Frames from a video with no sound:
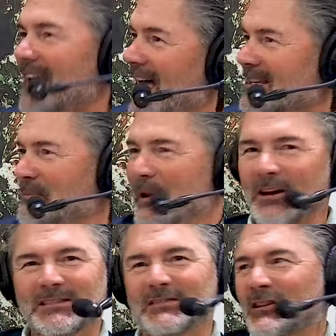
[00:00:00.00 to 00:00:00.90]
Yes,
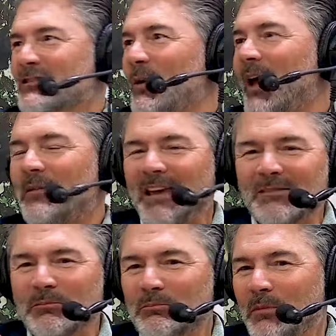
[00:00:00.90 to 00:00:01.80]
because it's just so heavy.
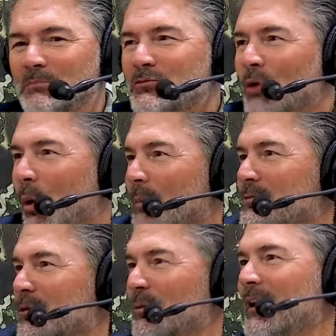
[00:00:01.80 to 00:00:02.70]
It
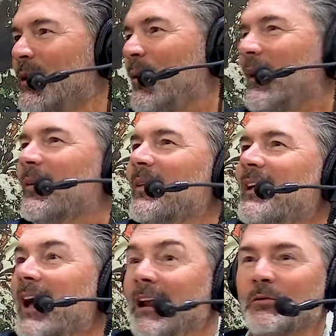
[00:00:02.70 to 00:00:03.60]
absorbs the recoil.
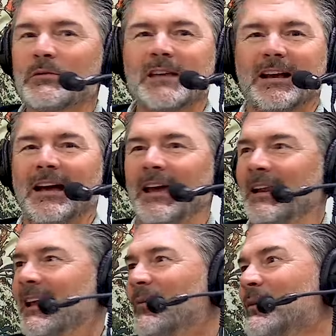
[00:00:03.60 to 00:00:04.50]
And everyone's like, I got
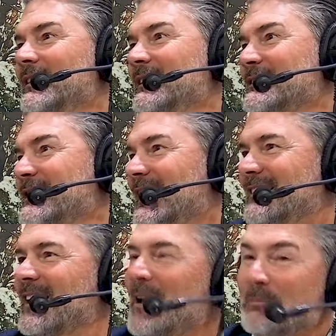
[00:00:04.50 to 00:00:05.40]
to get one of these
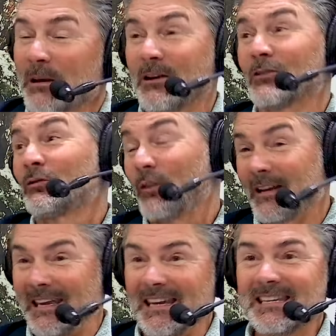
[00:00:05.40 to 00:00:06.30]
things. Because for
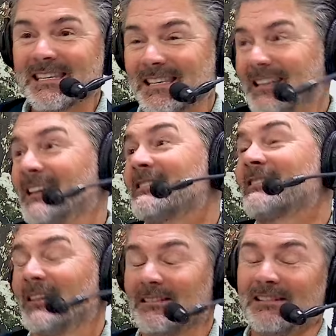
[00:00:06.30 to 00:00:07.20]
geese,
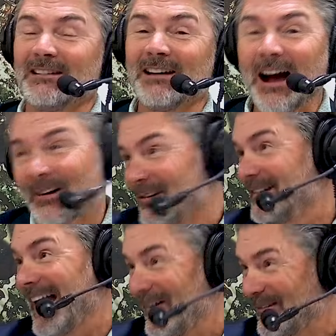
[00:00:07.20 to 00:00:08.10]
it's a
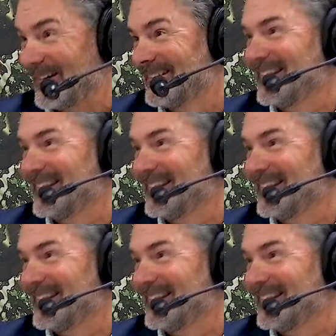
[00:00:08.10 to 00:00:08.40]
knocker downer.